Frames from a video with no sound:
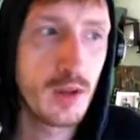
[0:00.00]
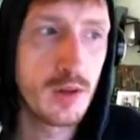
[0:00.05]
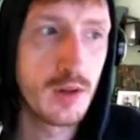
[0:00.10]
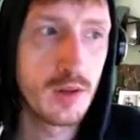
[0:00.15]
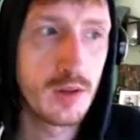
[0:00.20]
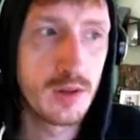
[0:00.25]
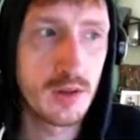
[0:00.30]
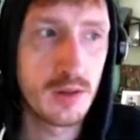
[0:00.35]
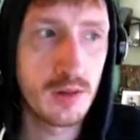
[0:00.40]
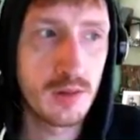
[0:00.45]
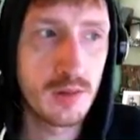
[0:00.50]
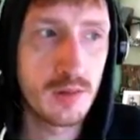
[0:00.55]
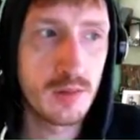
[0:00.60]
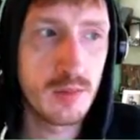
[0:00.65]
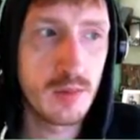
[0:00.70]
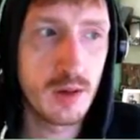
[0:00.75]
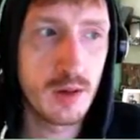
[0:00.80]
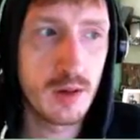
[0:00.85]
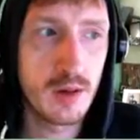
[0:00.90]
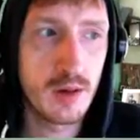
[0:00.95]
certain
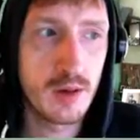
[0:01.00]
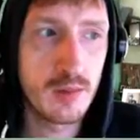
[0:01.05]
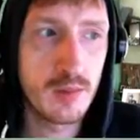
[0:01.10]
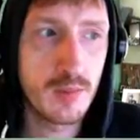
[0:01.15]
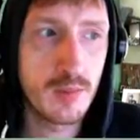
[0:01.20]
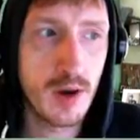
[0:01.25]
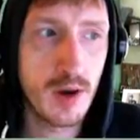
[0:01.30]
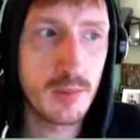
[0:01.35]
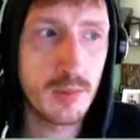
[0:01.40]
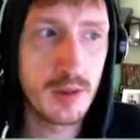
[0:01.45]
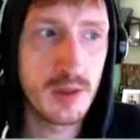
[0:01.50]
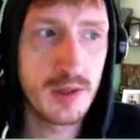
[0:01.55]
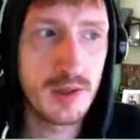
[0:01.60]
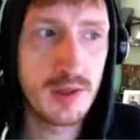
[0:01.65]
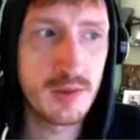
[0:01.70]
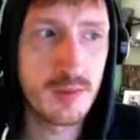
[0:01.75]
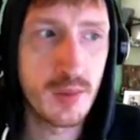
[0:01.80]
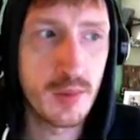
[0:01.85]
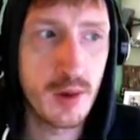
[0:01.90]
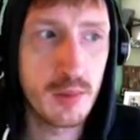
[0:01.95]
properties
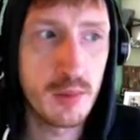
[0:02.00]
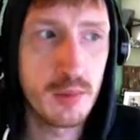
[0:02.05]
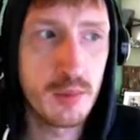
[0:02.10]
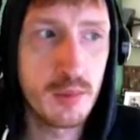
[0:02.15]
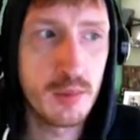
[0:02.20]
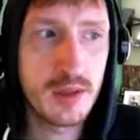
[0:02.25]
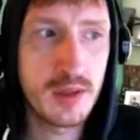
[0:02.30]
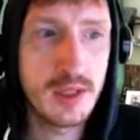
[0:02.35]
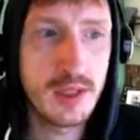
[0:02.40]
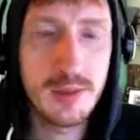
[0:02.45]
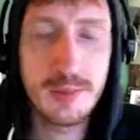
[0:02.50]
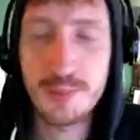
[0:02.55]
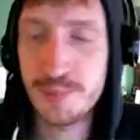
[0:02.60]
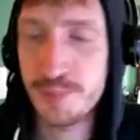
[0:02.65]
of probability,